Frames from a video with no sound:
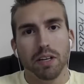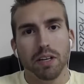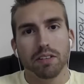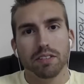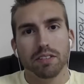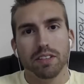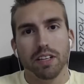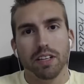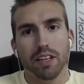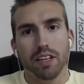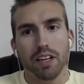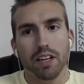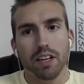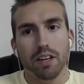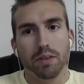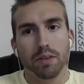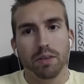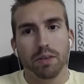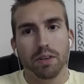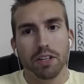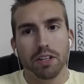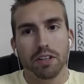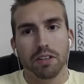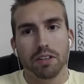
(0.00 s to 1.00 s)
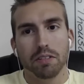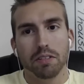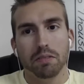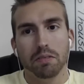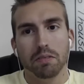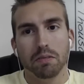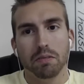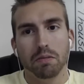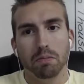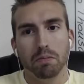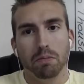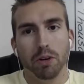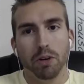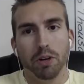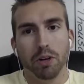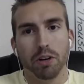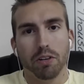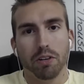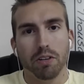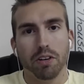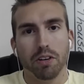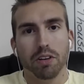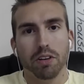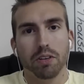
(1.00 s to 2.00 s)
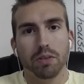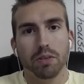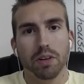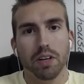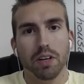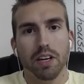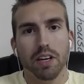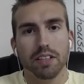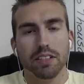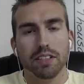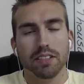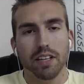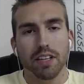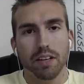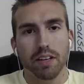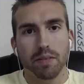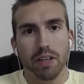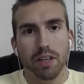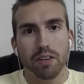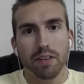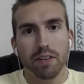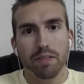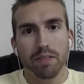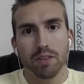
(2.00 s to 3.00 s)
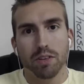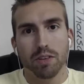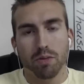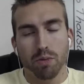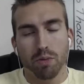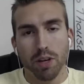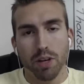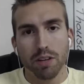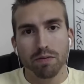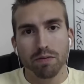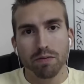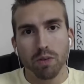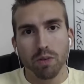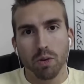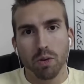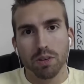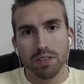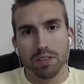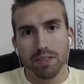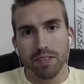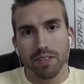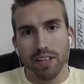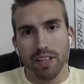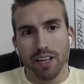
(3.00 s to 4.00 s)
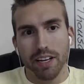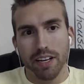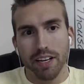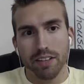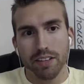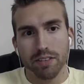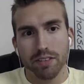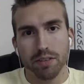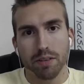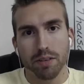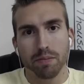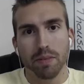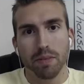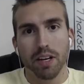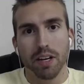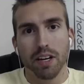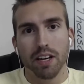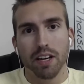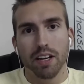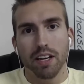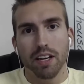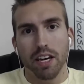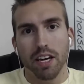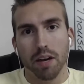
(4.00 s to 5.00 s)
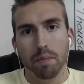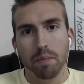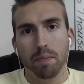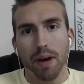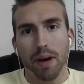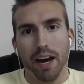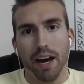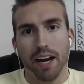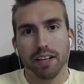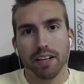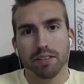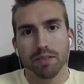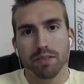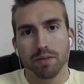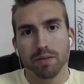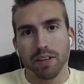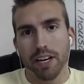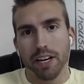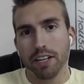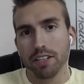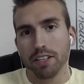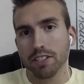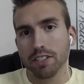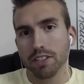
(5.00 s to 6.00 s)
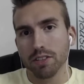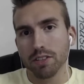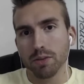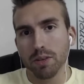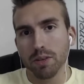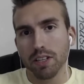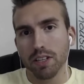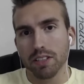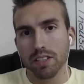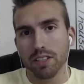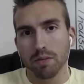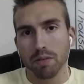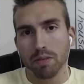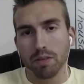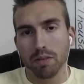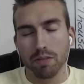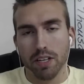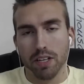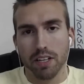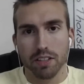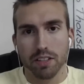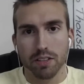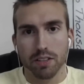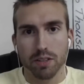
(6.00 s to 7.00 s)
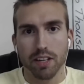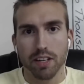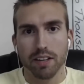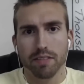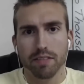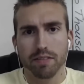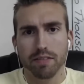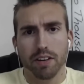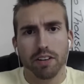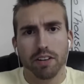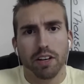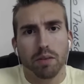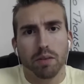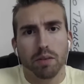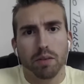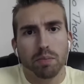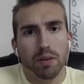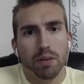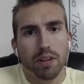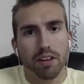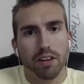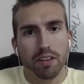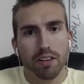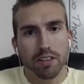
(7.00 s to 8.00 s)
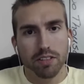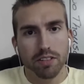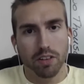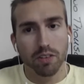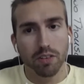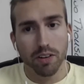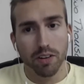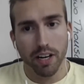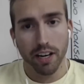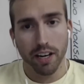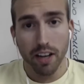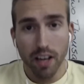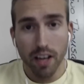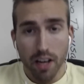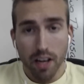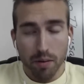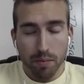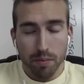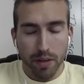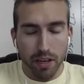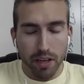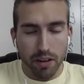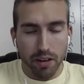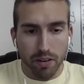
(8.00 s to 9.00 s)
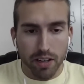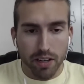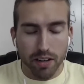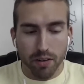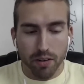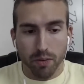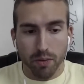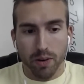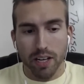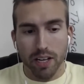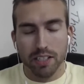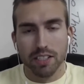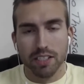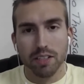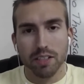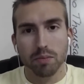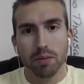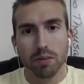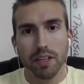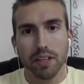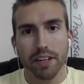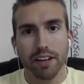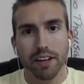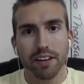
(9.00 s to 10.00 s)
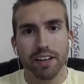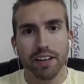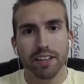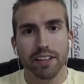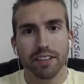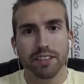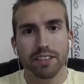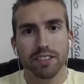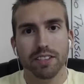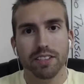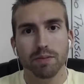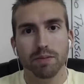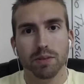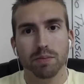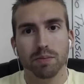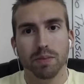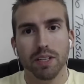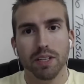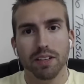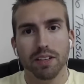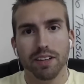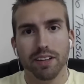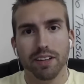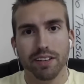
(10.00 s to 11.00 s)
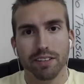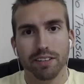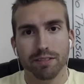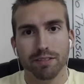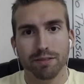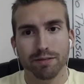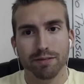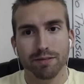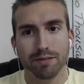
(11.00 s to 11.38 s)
think anyone would argue against that. I mean, you have 3/4 of the guys from Impact from last year's winning team, and Ricky's a very good player in his own right. But, watching them play online, there seems to be a lot of